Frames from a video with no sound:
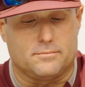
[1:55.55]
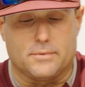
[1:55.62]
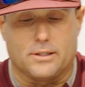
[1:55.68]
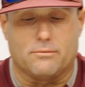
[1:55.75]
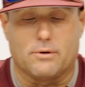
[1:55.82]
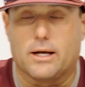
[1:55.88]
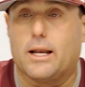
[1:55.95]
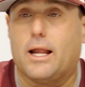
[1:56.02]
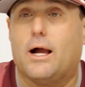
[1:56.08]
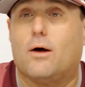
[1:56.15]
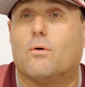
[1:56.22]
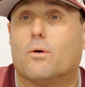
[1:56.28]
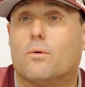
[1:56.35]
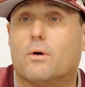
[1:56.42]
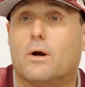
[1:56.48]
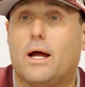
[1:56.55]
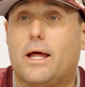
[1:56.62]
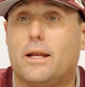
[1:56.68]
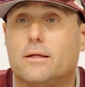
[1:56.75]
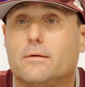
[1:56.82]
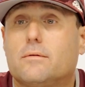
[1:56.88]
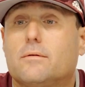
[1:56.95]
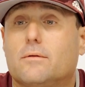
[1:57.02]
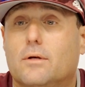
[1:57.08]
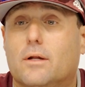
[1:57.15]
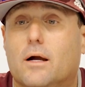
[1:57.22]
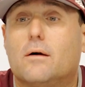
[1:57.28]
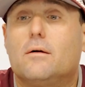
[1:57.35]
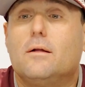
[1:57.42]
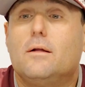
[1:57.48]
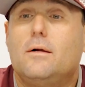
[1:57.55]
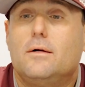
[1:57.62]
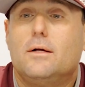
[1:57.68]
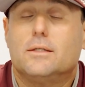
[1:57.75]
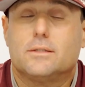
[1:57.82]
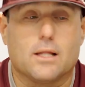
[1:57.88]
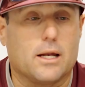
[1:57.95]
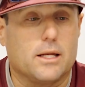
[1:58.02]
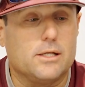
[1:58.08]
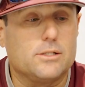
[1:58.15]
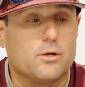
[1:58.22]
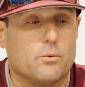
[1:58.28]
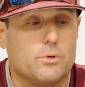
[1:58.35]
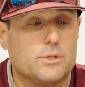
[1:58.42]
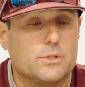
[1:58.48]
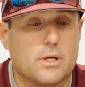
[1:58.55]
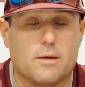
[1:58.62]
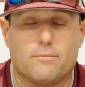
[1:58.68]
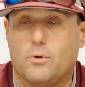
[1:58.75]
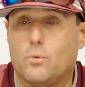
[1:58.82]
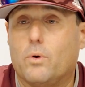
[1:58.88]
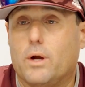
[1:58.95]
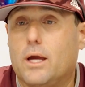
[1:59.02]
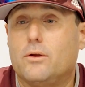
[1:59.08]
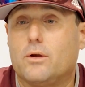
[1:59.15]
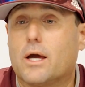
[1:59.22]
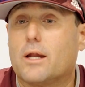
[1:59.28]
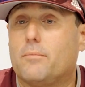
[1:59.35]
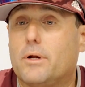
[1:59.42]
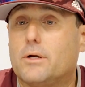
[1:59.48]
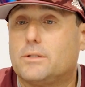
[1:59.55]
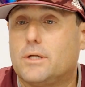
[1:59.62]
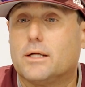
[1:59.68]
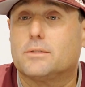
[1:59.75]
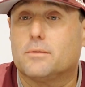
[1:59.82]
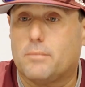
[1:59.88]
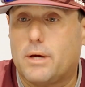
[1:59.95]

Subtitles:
But right now where we're at, it's, you know, it's a lot easier when you say if you win, you got a better chance of